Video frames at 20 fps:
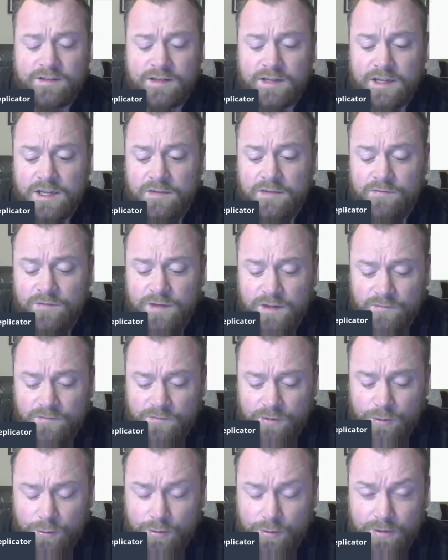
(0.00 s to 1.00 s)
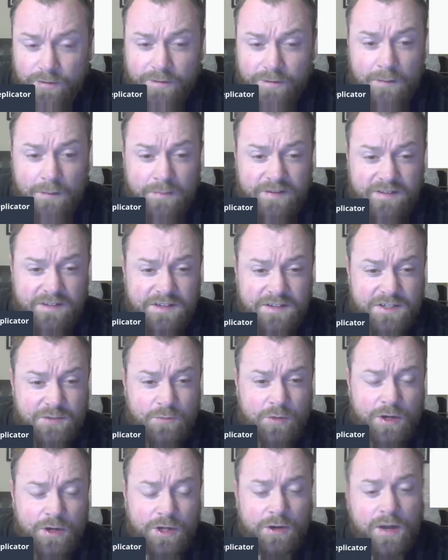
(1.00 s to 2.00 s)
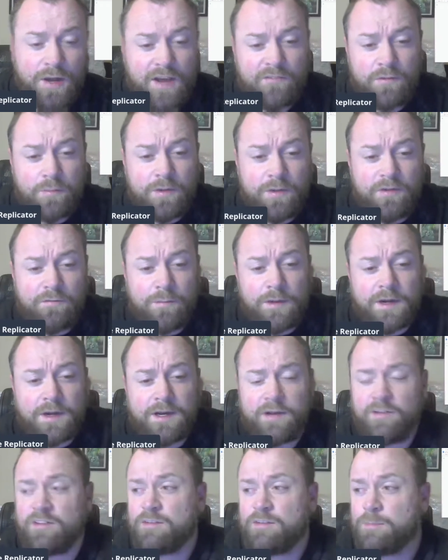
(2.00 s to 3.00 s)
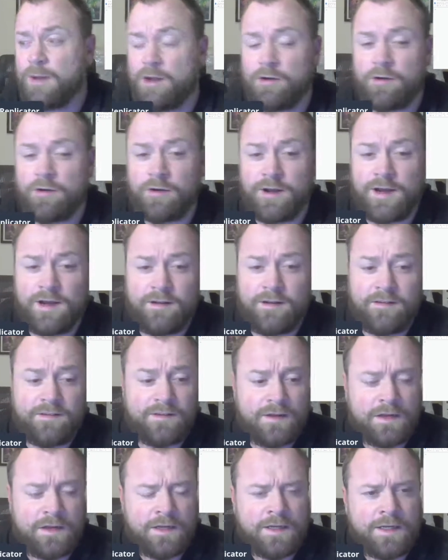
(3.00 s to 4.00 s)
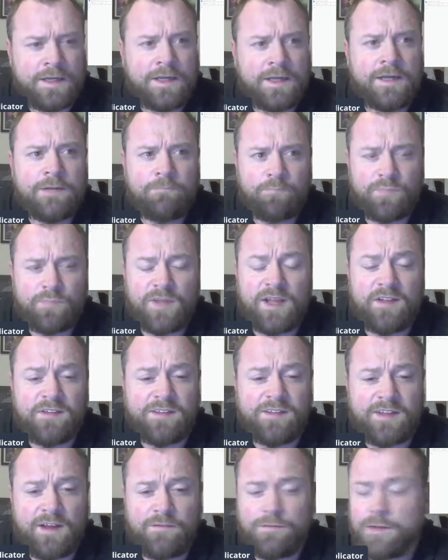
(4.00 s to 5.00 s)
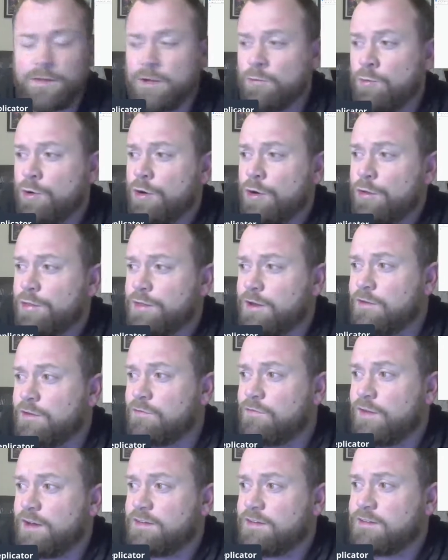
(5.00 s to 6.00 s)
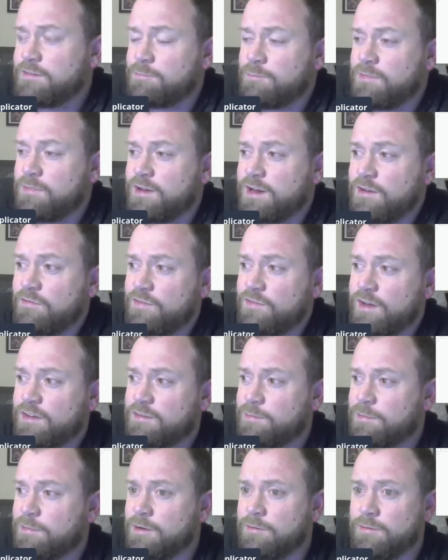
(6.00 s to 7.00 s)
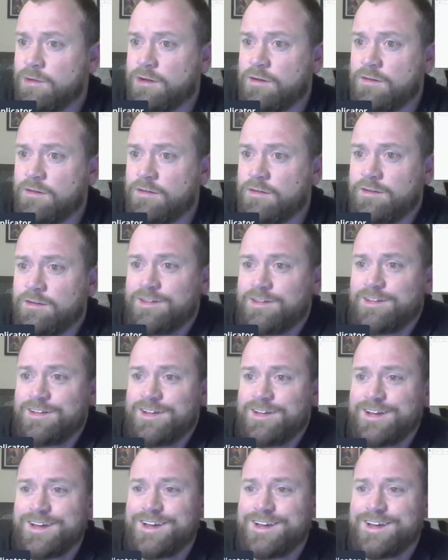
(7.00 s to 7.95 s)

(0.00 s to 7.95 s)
if you're in that position where you have a bit of money to spend on an artist, it's definitely worth the investment because it's